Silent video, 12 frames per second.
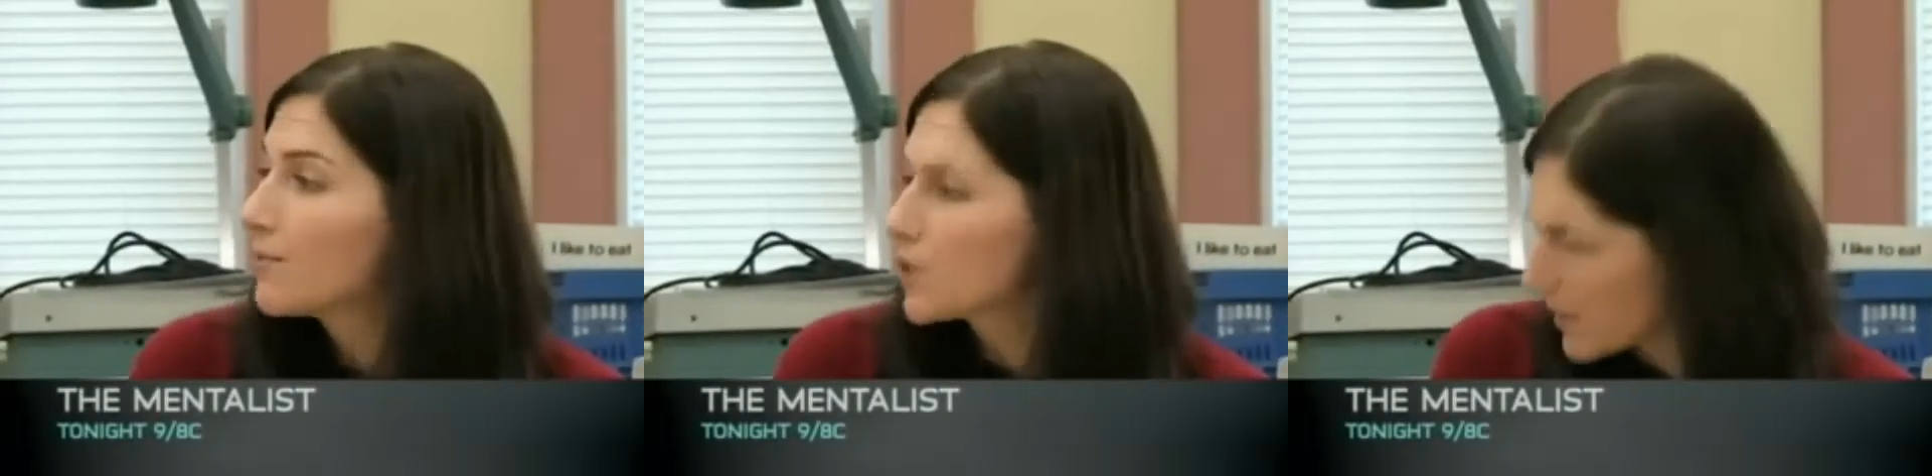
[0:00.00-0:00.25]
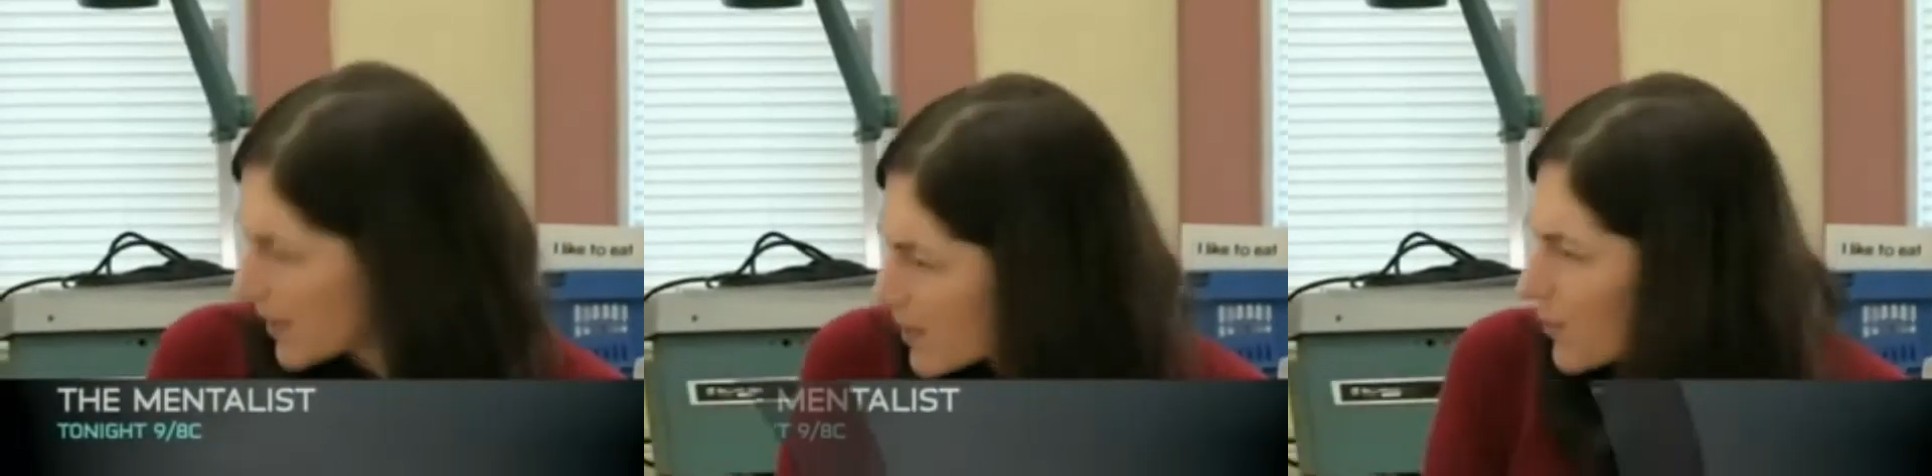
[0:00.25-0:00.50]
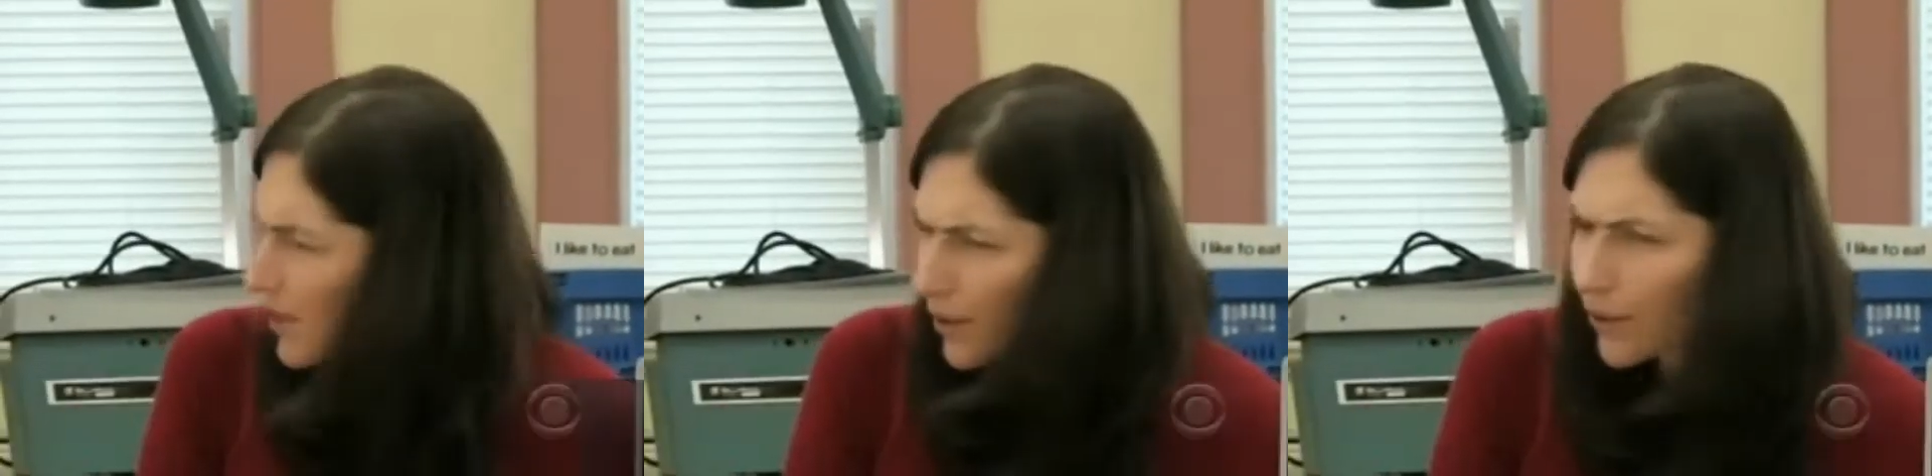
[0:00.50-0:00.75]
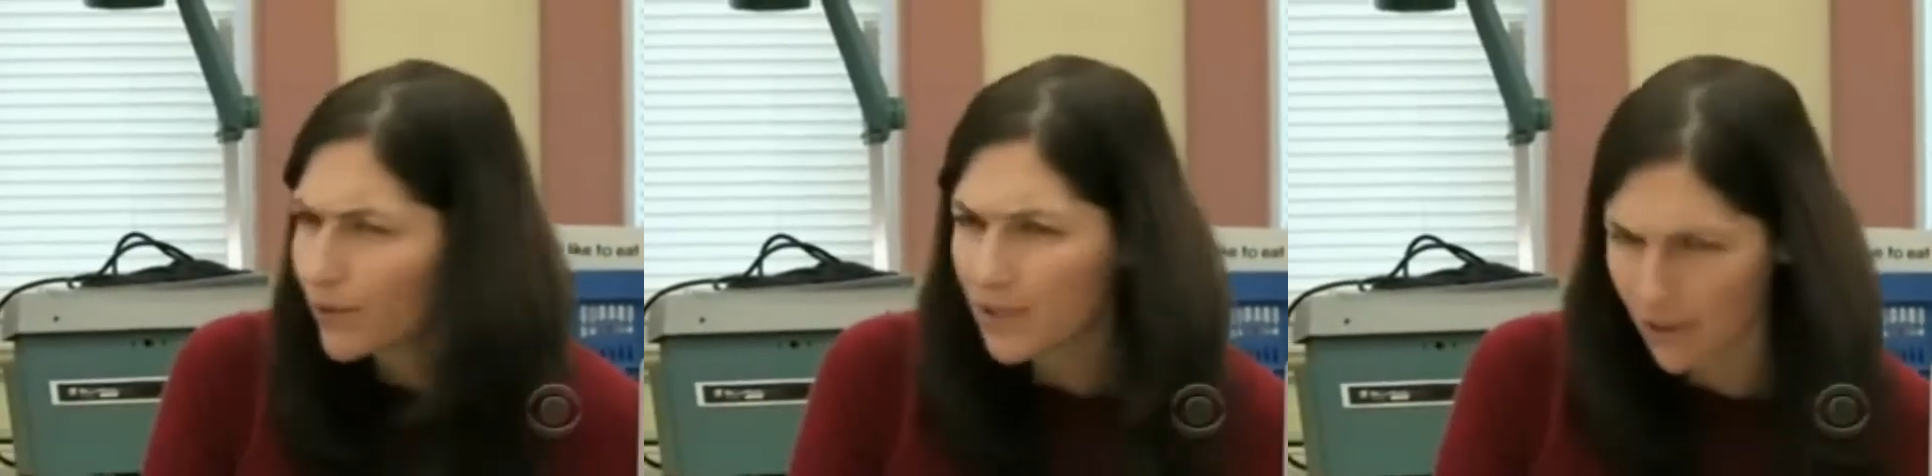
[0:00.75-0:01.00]
just because it was a
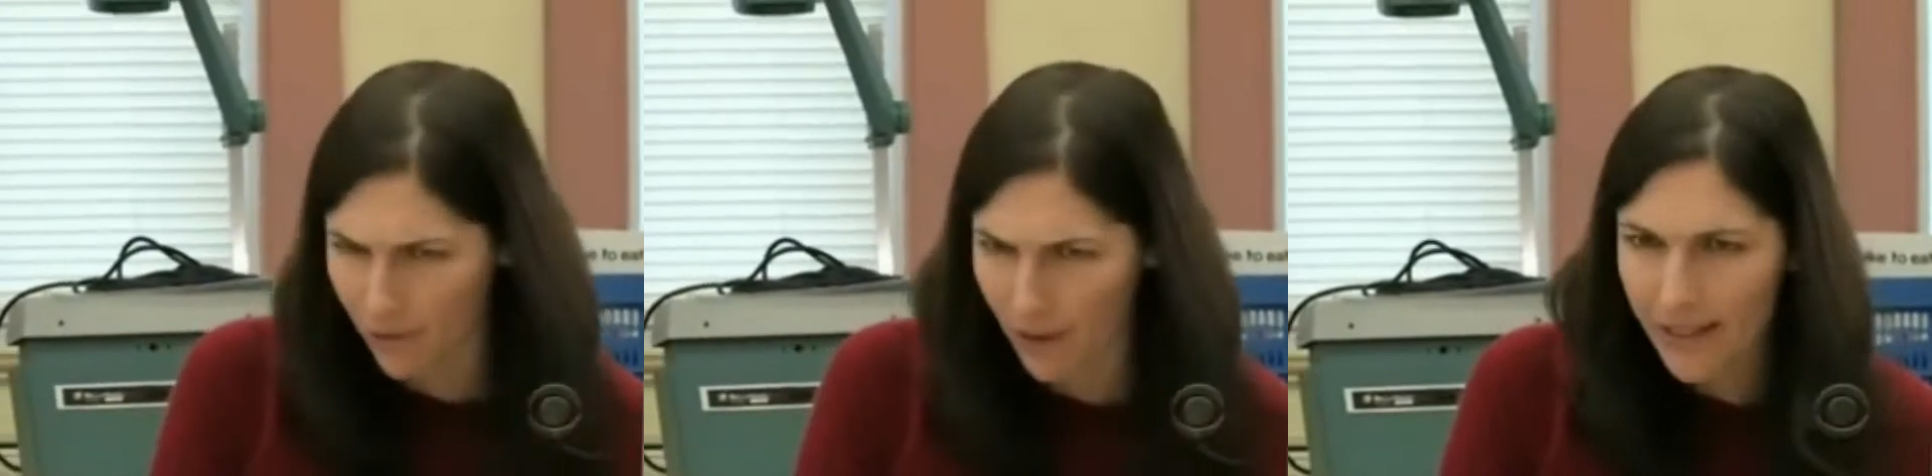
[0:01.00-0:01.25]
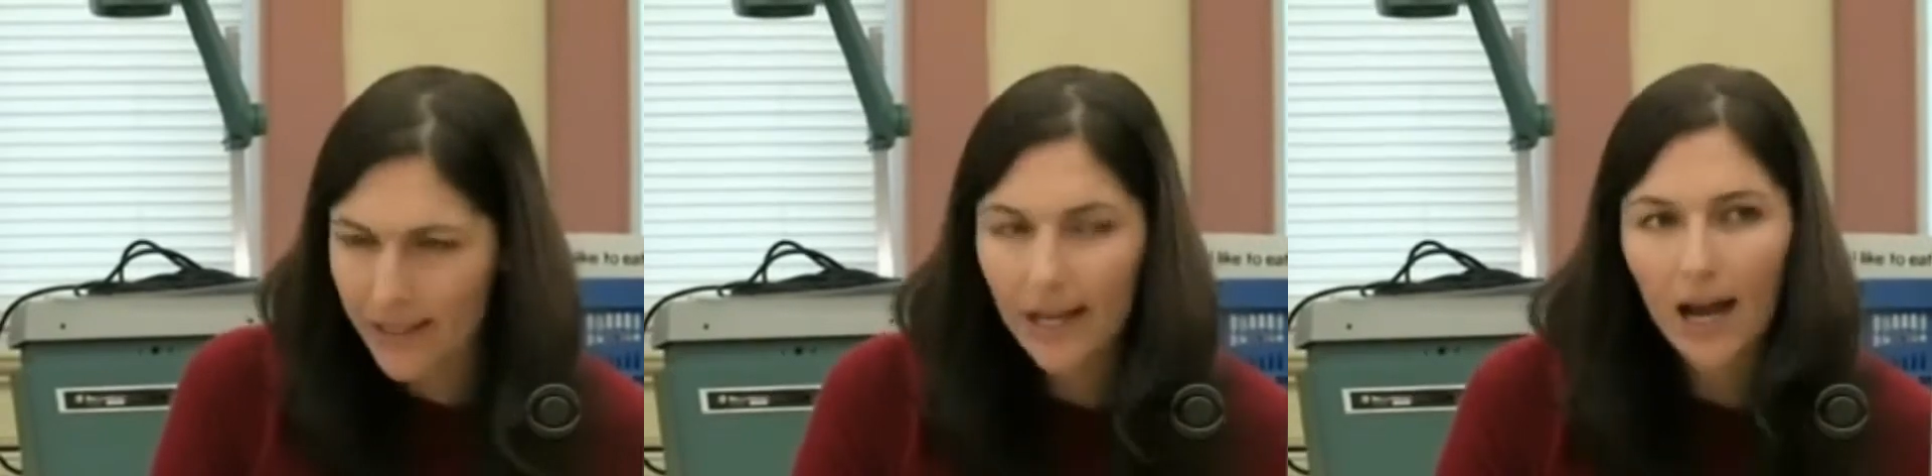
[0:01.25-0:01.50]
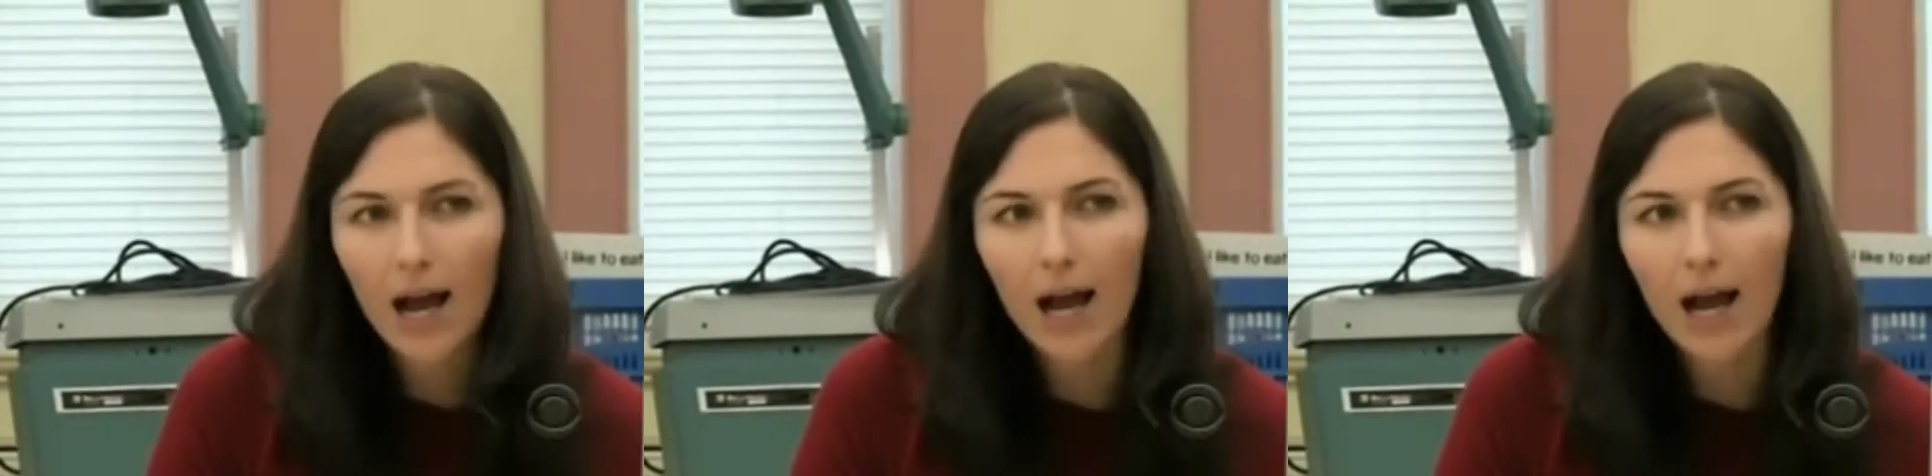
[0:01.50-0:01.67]
little different,